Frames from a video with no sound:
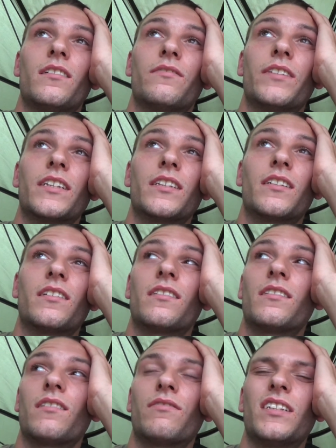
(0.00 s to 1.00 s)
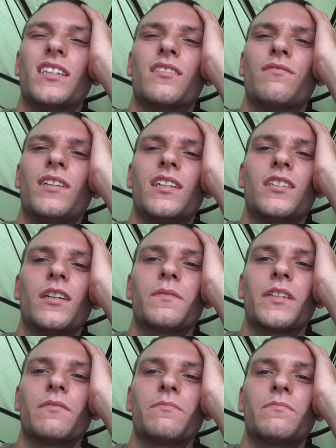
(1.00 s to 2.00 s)
I think there's a fella
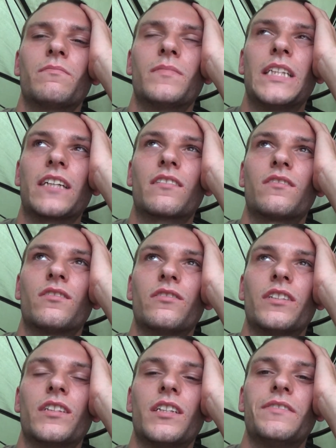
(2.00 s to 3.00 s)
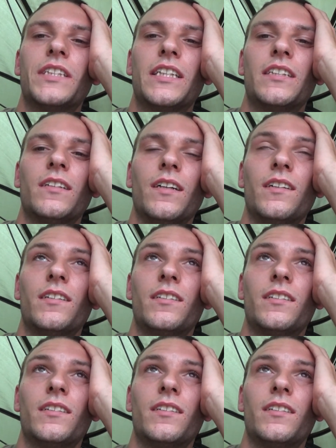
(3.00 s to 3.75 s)
jumped in next door in 17 now.